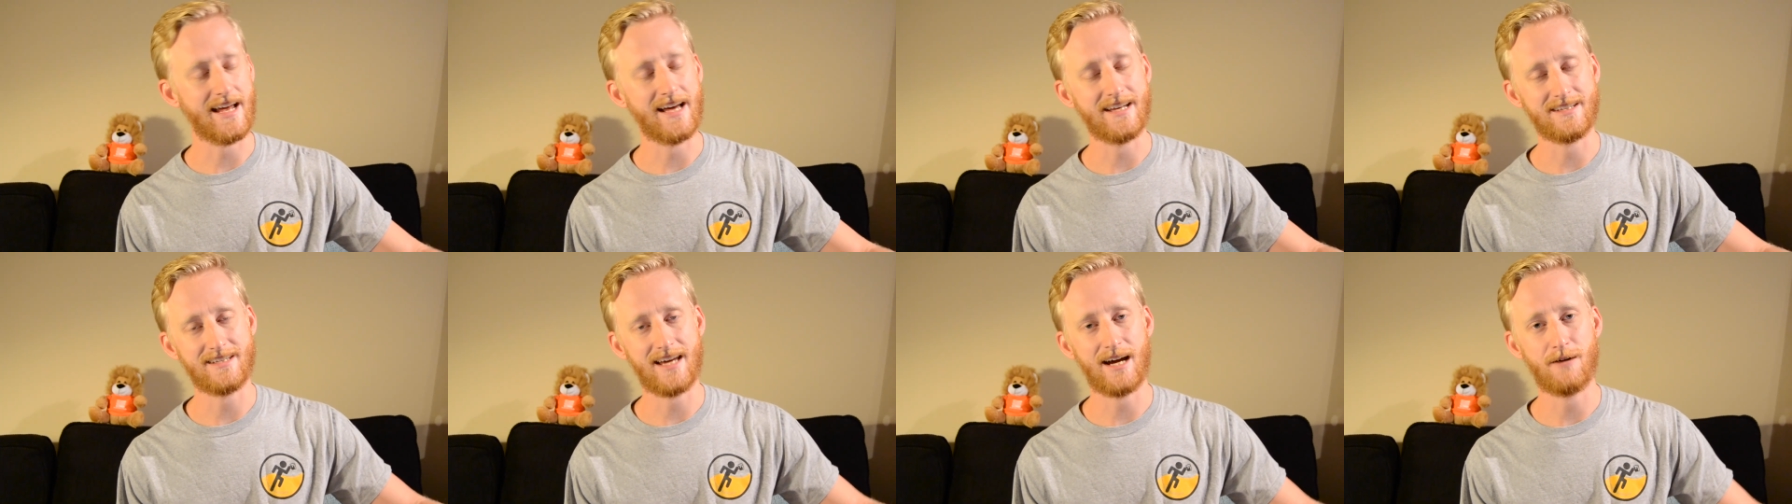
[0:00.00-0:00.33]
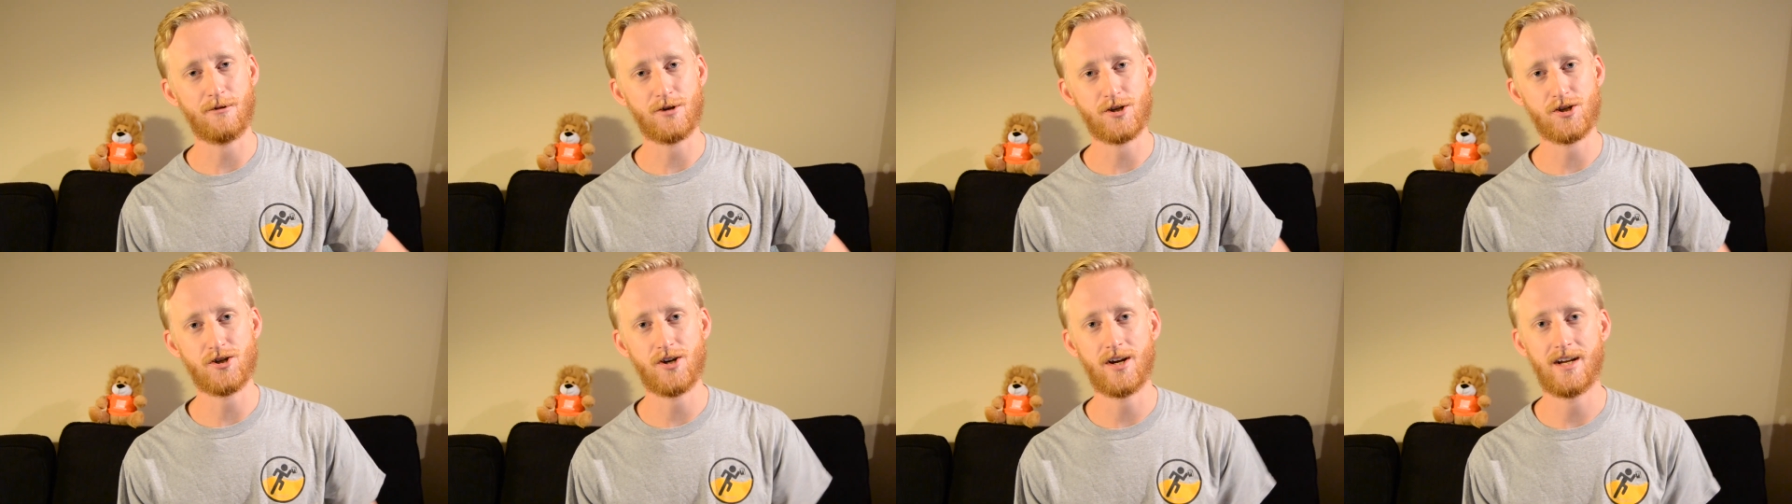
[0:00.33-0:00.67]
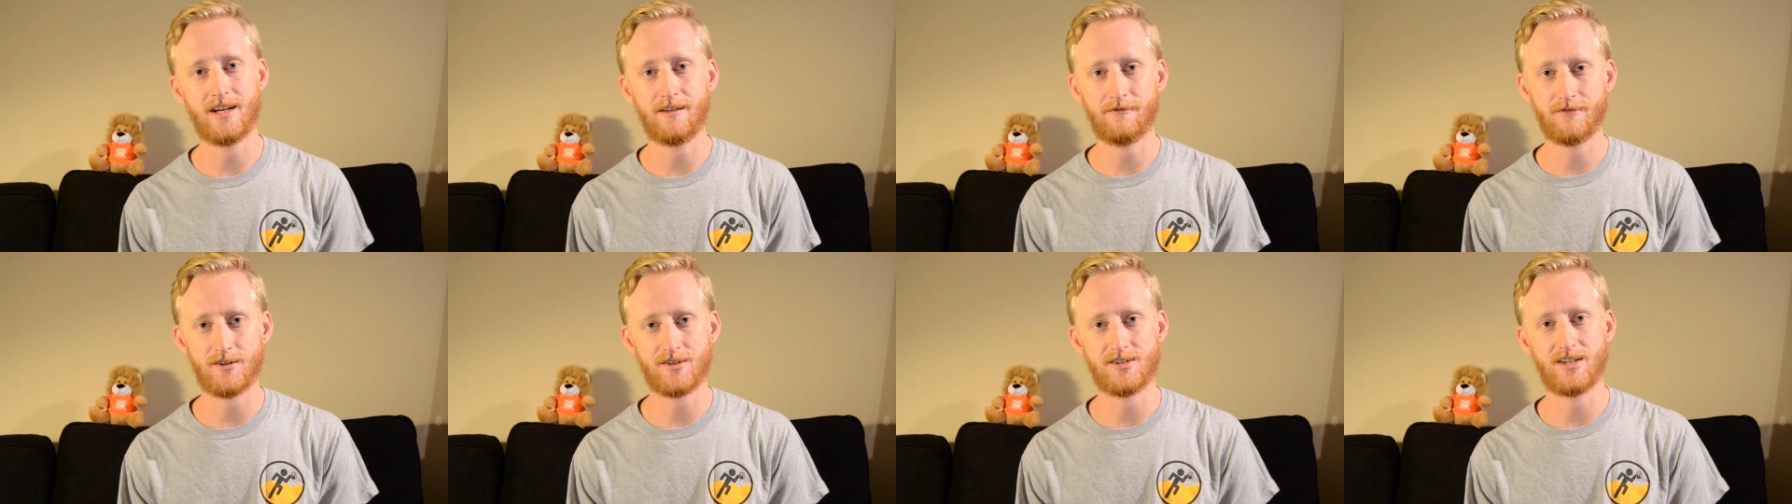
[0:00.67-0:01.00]
as I was
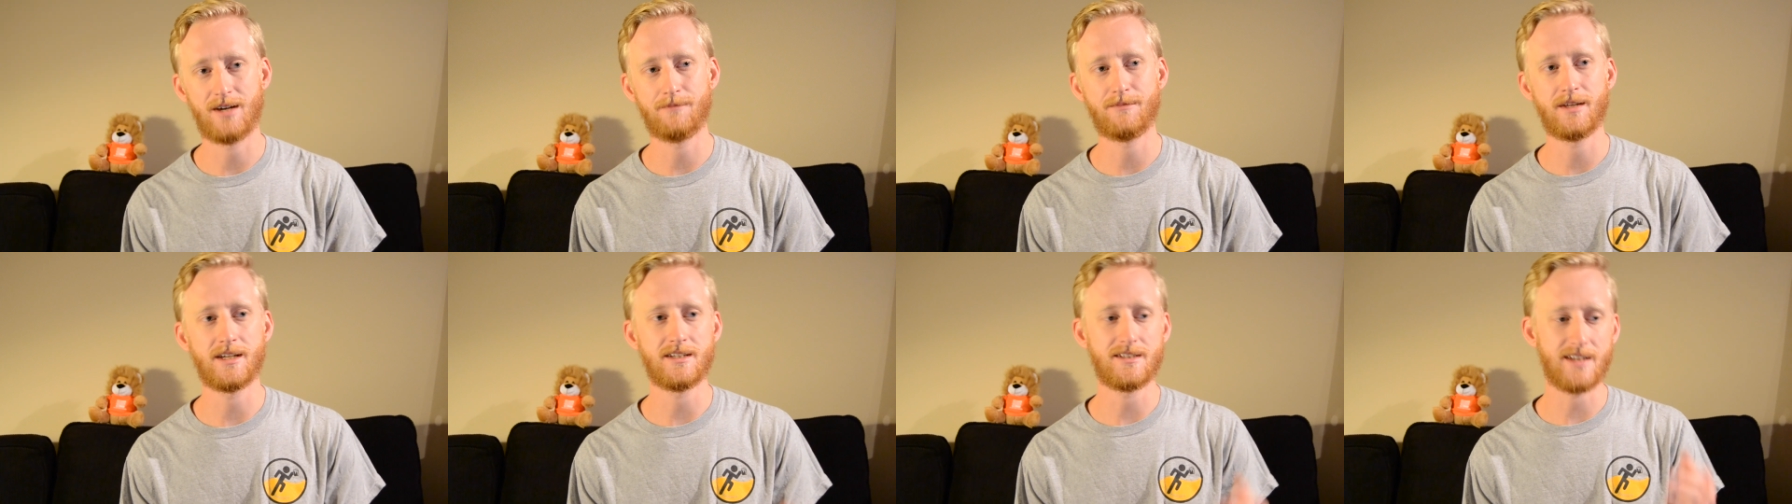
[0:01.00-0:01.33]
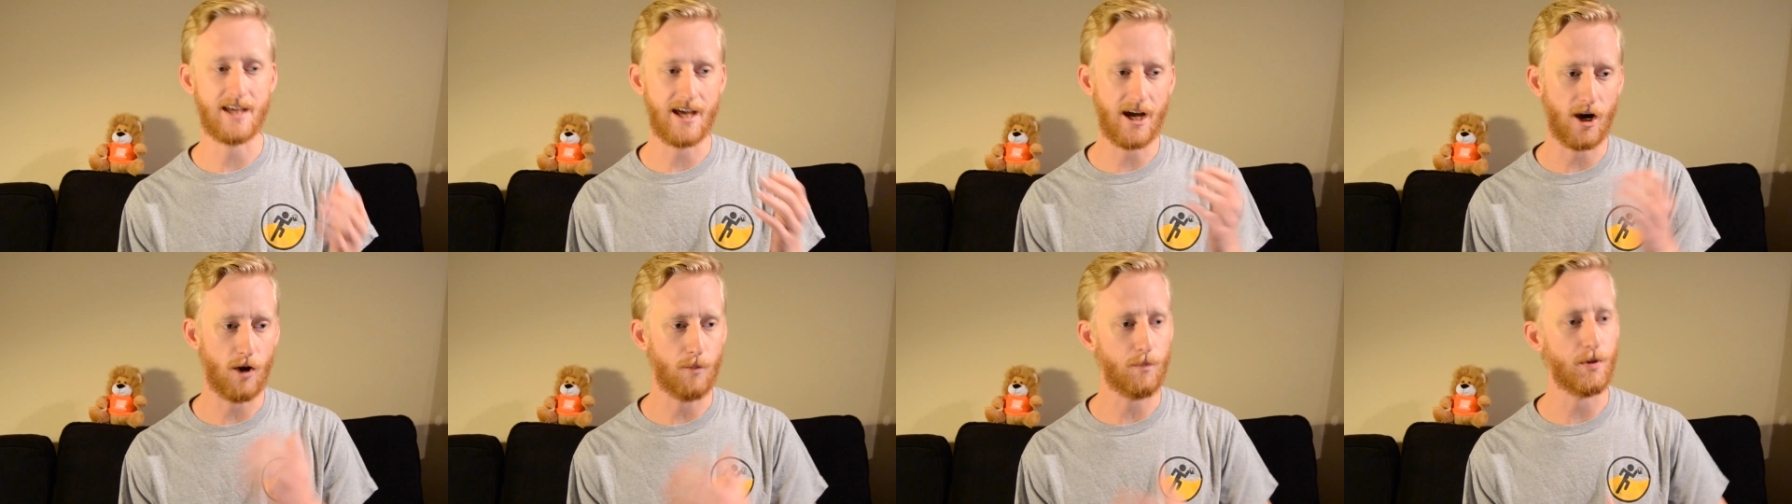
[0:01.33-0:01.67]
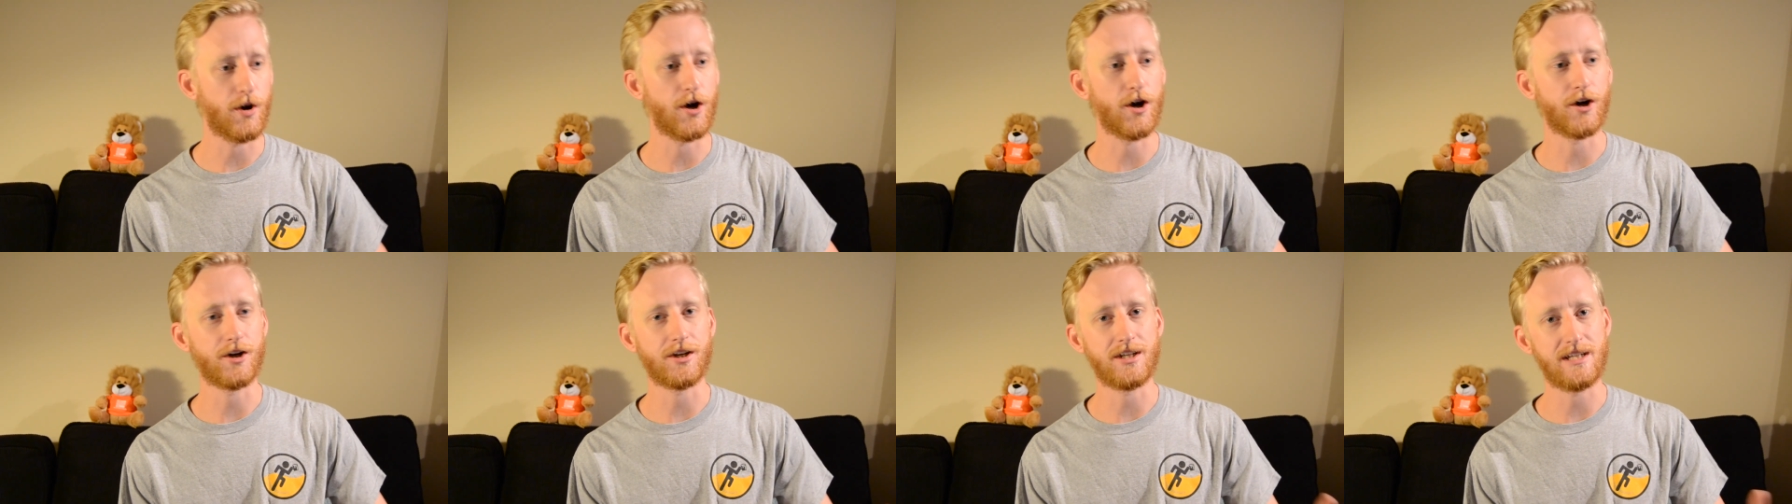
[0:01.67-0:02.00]
training for something to help
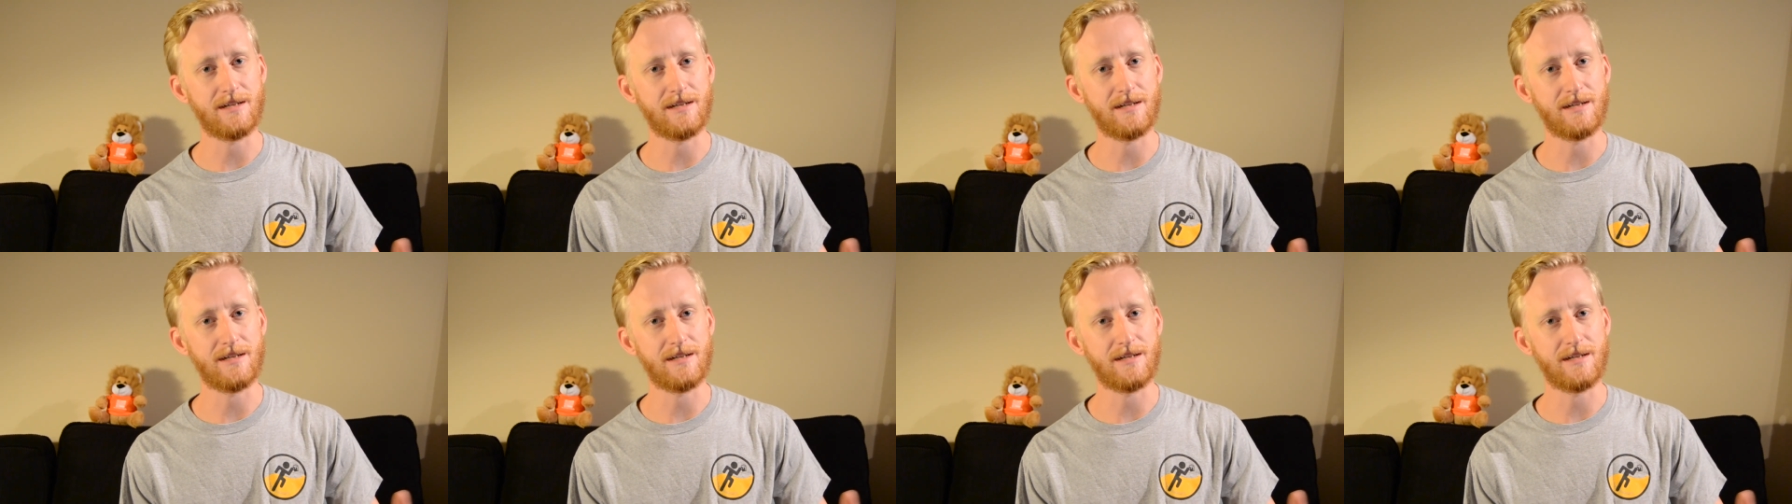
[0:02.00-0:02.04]
her